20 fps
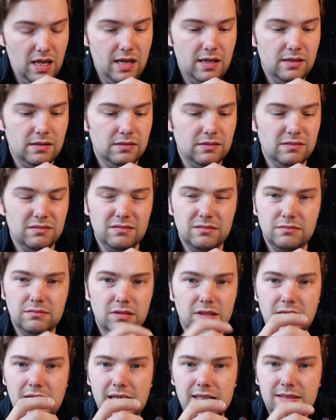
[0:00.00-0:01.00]
yeah,
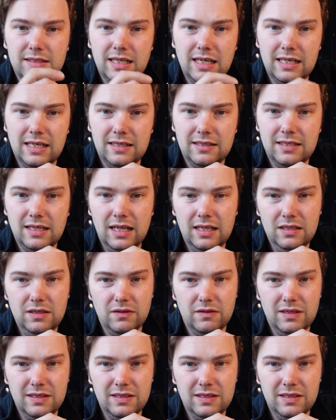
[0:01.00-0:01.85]
what else can I tell you?